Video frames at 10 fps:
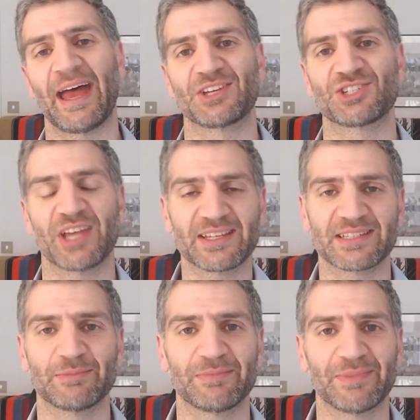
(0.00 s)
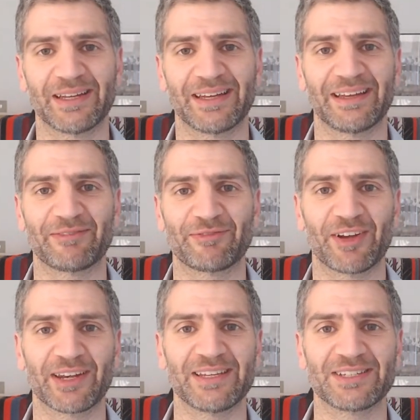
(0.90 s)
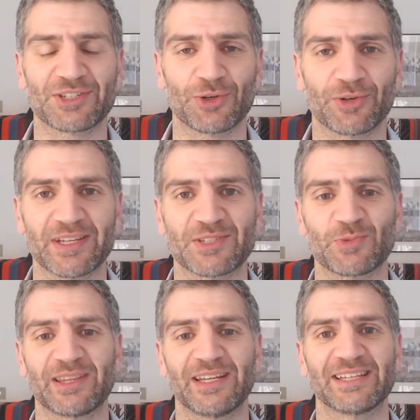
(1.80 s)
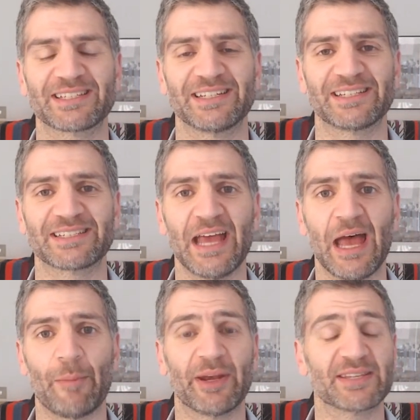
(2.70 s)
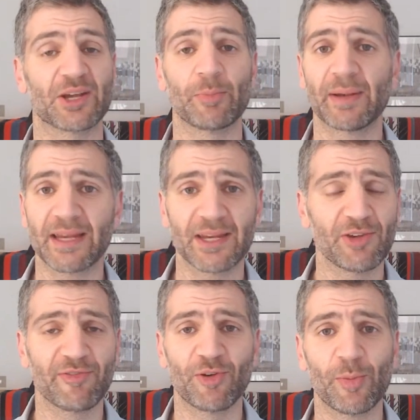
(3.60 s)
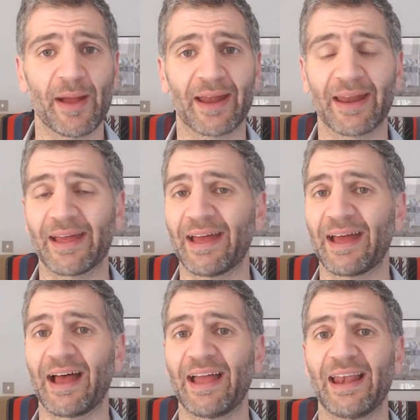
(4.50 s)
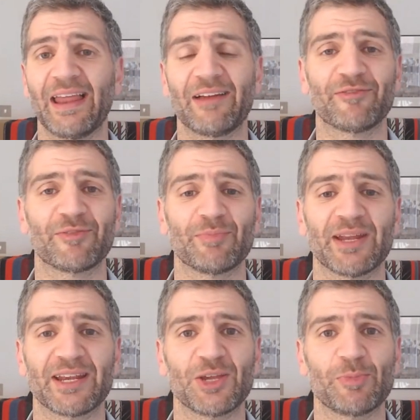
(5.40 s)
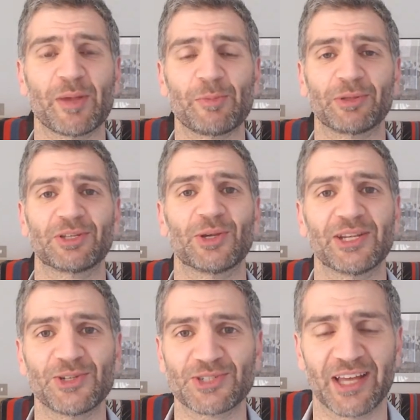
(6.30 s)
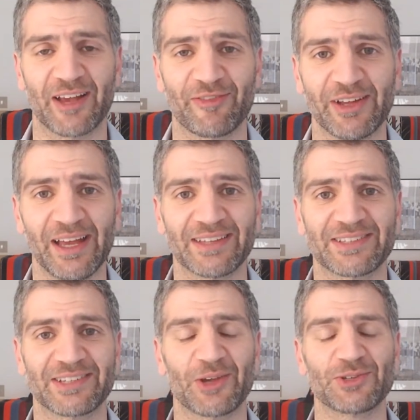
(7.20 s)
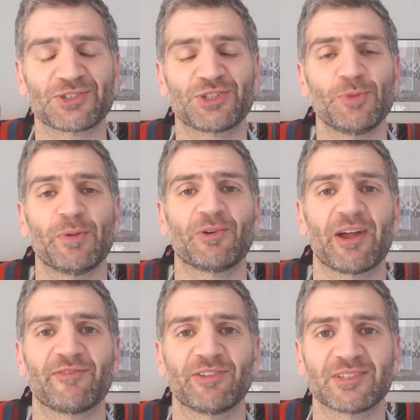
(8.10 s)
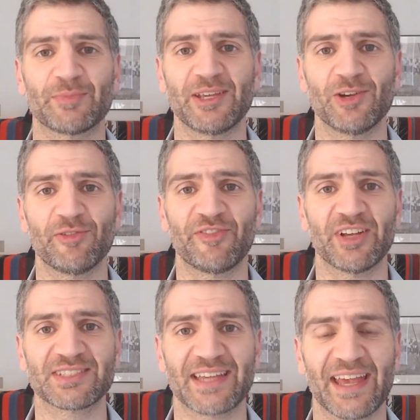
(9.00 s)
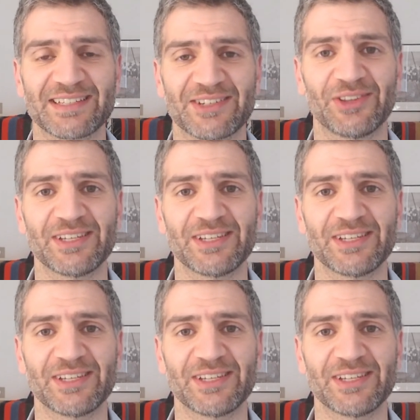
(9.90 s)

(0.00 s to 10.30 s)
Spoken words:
share some funny stories with the listeners, but it's a completely new format. I love meeting new people, doing new stuff. So super grateful to be your first guest on